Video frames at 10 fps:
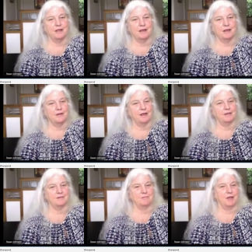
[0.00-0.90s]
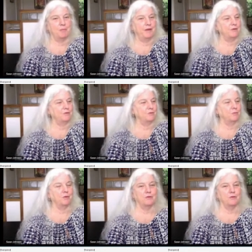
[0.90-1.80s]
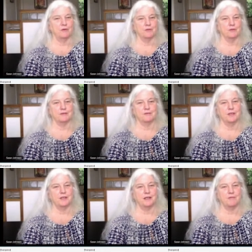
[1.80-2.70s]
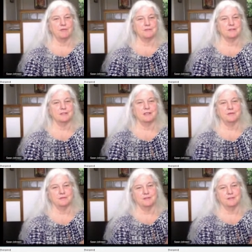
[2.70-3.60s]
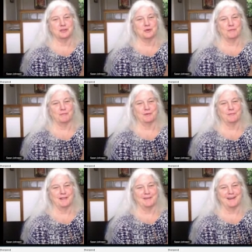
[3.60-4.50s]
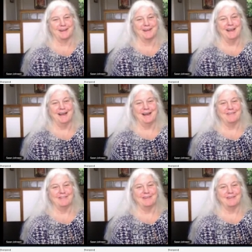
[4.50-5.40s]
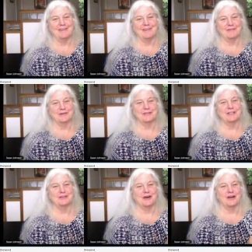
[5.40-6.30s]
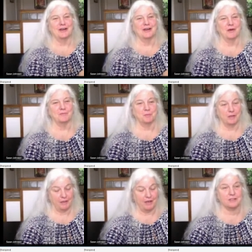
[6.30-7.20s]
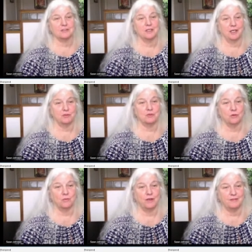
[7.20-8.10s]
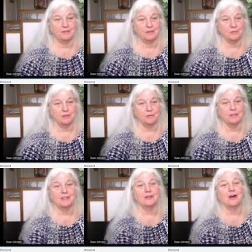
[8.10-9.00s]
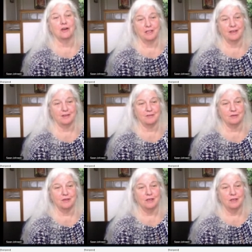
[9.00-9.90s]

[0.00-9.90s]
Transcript: I've got my parents were both over six feet. Every sleeve is this short for me, right? I've got really long arms, but I've actually I'm short waisted with really long legs.